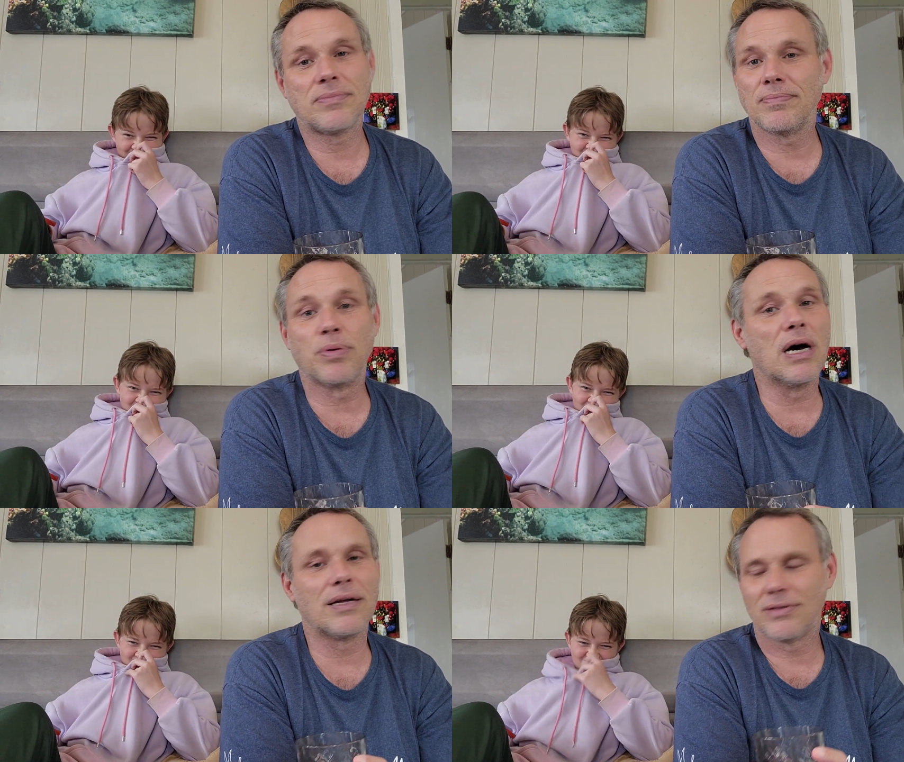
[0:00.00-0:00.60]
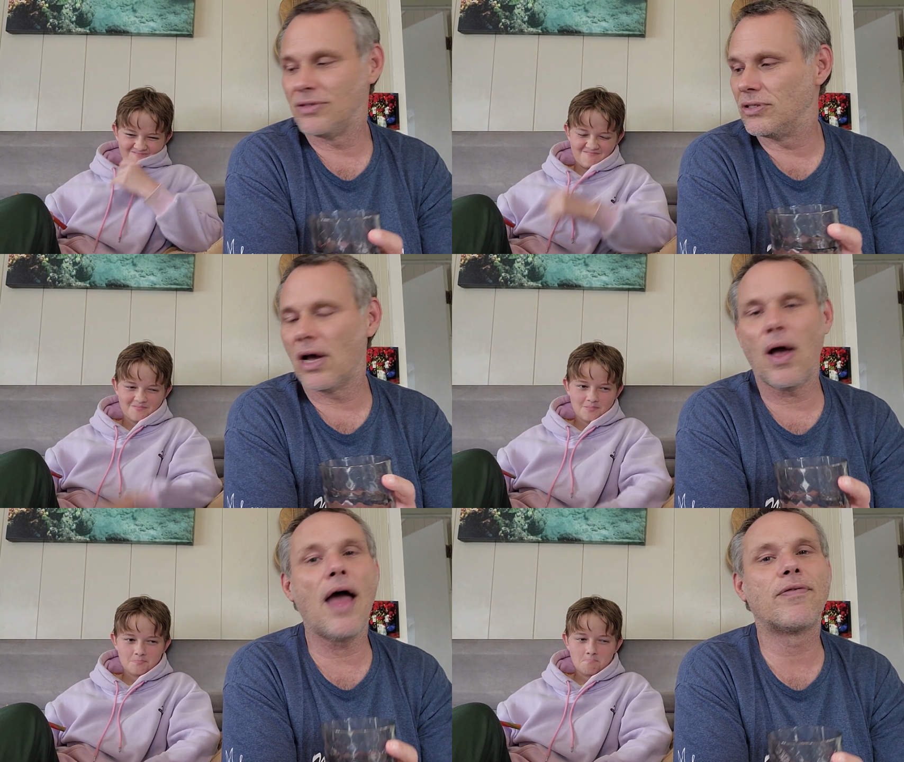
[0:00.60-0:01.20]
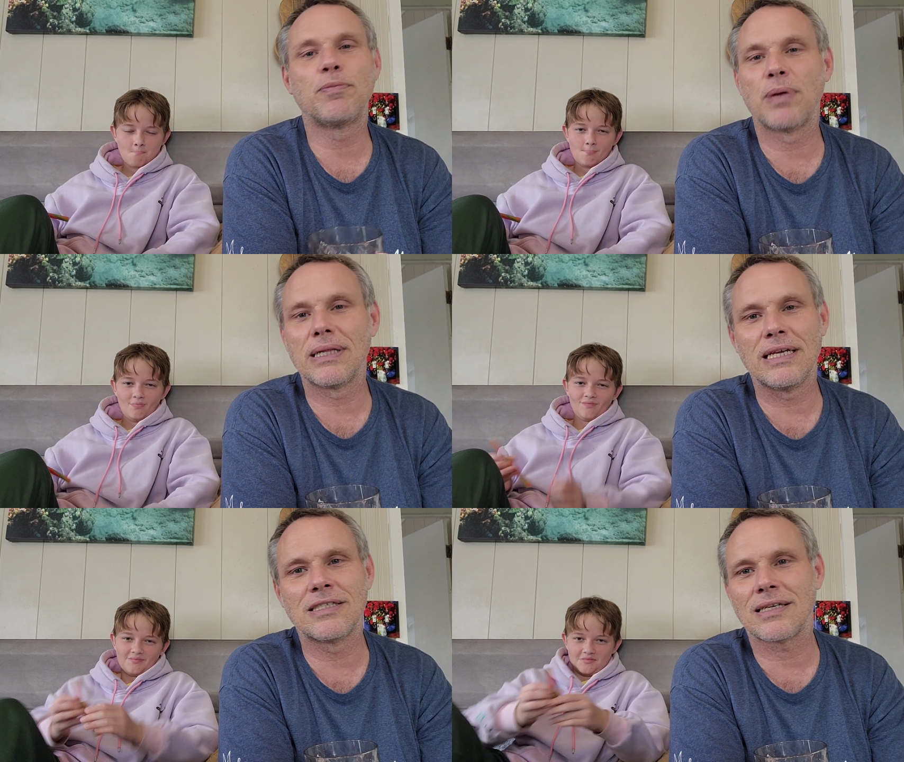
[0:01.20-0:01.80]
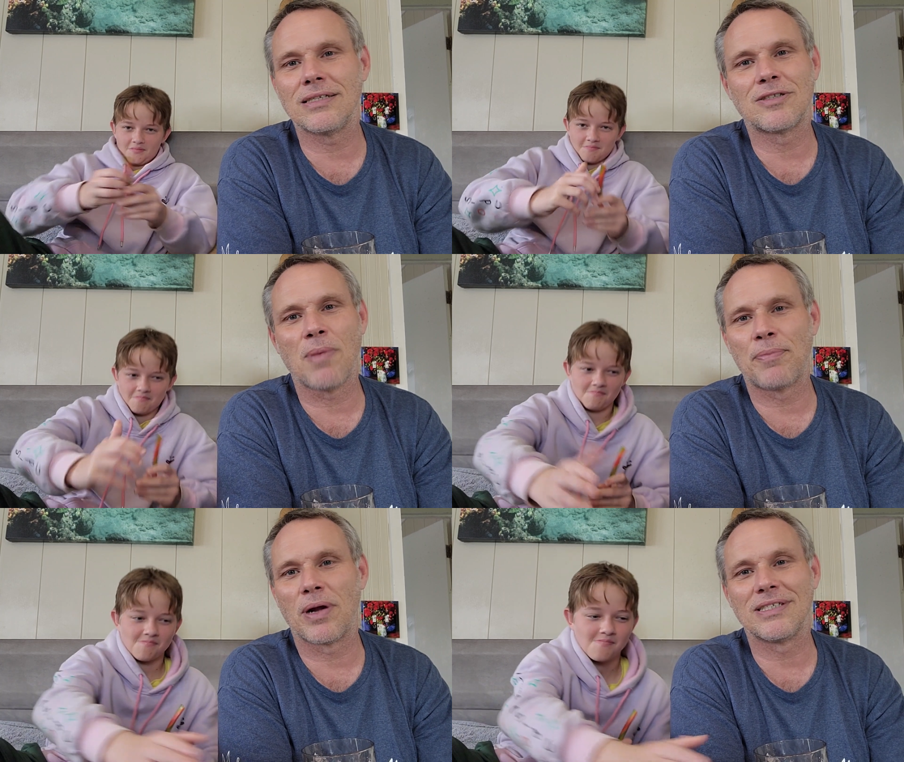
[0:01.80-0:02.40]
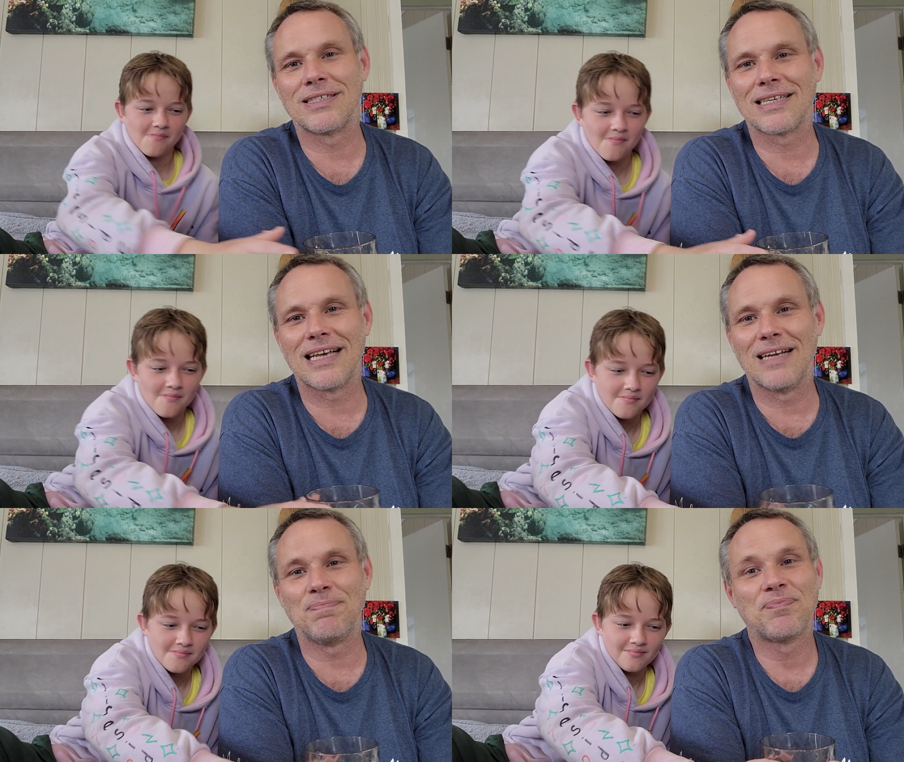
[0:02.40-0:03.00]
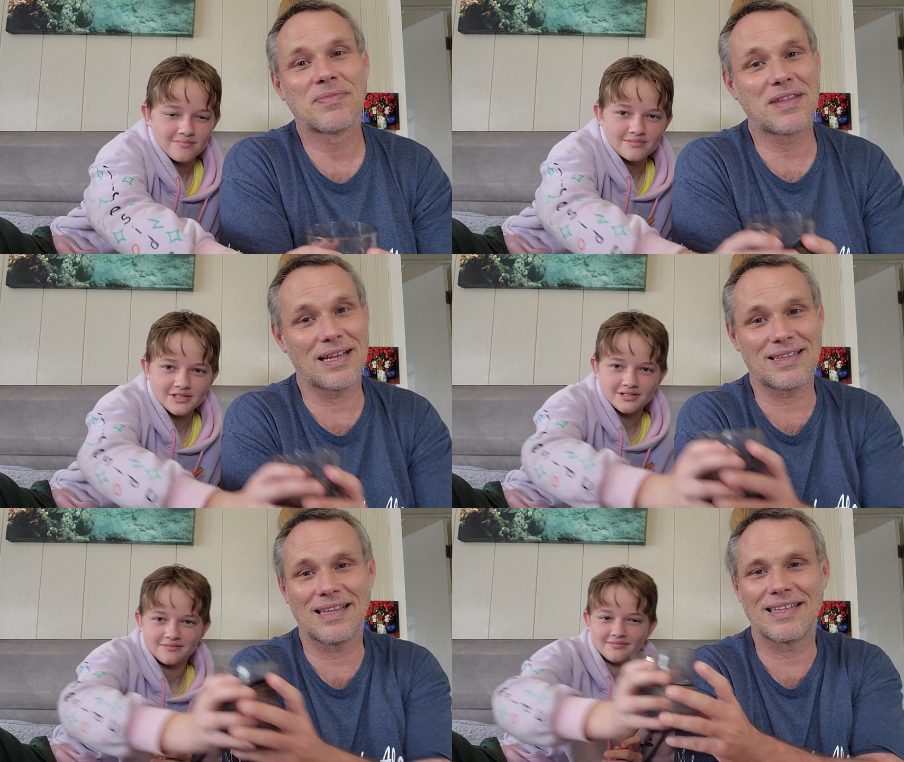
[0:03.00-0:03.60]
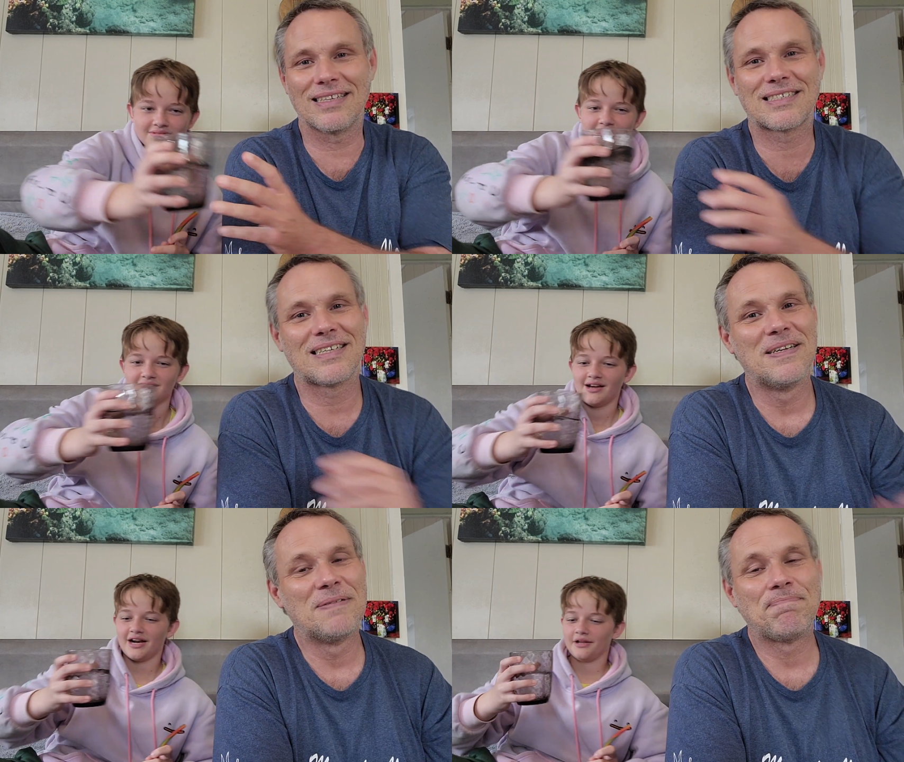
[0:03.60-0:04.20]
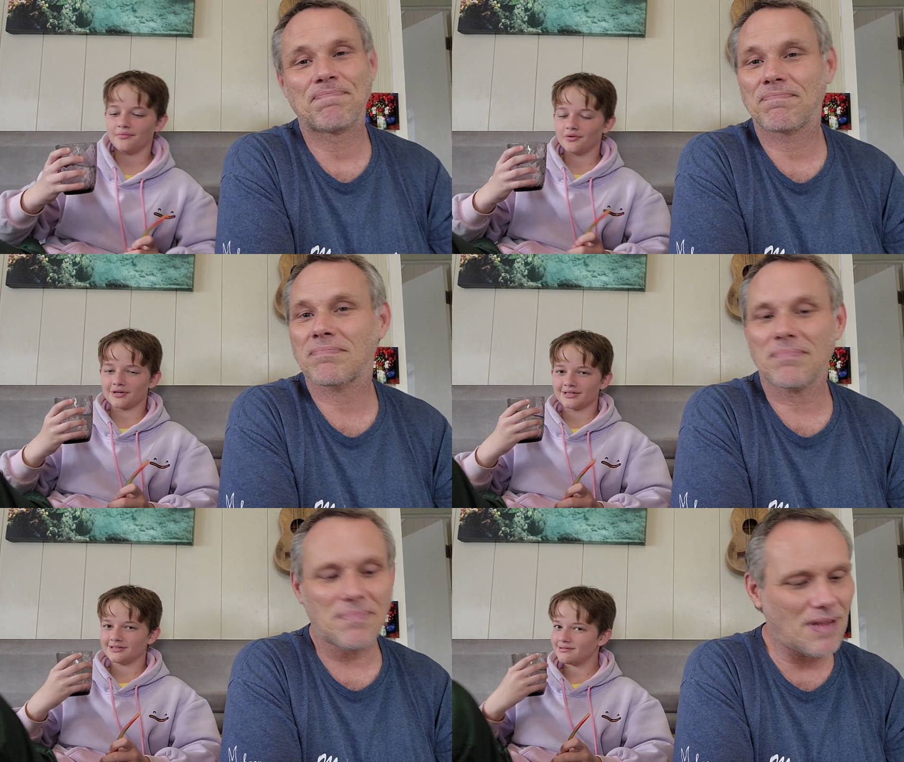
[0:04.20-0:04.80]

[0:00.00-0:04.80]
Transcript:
Speaker 1: Bruh, ever bring these into my presence again. Take, take this. I need more.